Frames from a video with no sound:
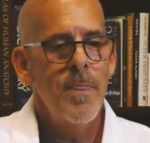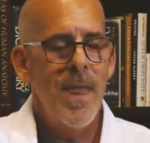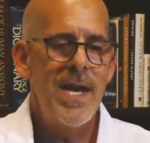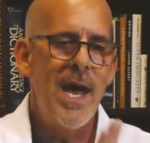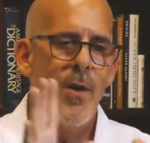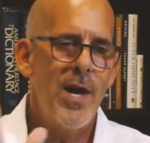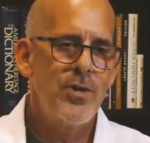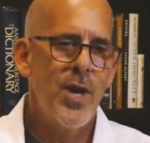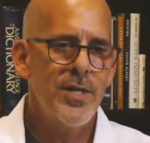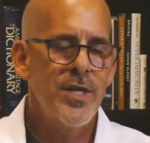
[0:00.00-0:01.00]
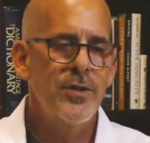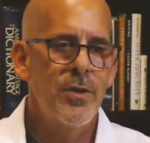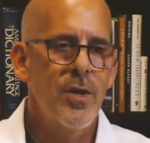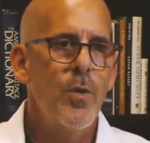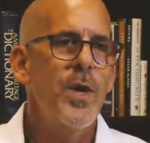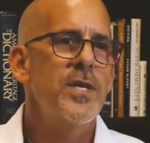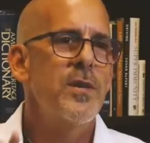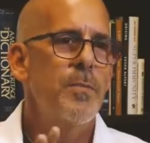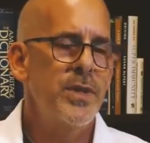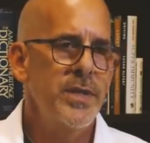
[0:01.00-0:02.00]
And now hydroxychloroquine
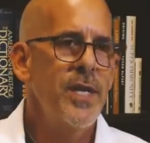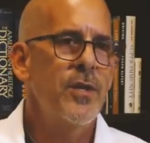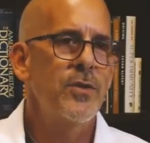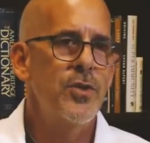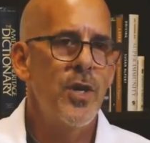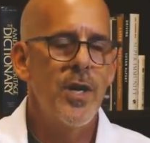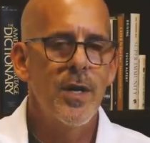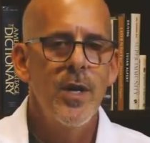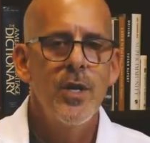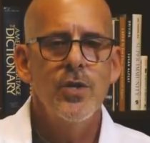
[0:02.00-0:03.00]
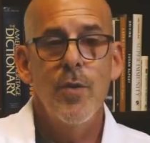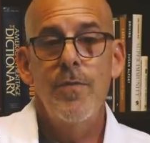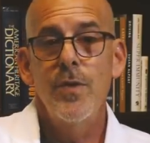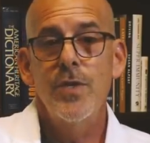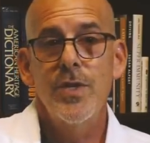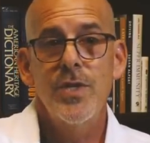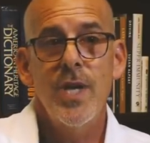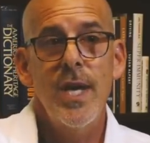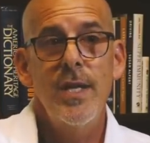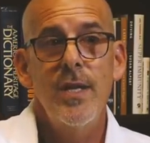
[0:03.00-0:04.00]
is a political drug. So if there's a
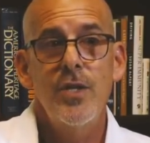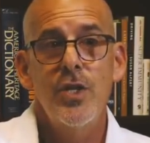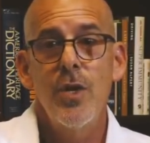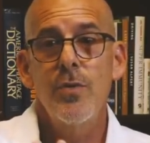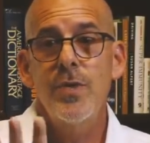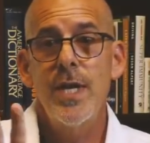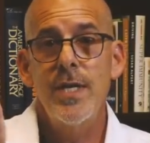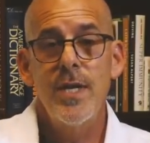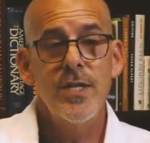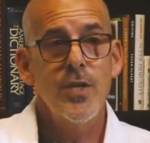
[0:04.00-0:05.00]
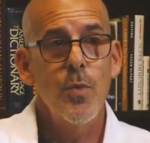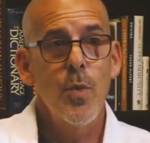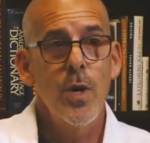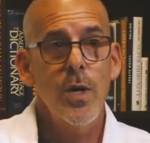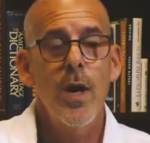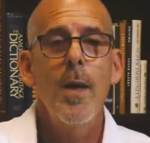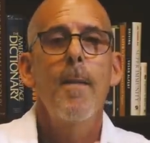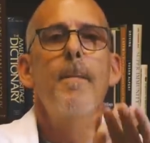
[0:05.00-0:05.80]
study that shows that it doesn't work,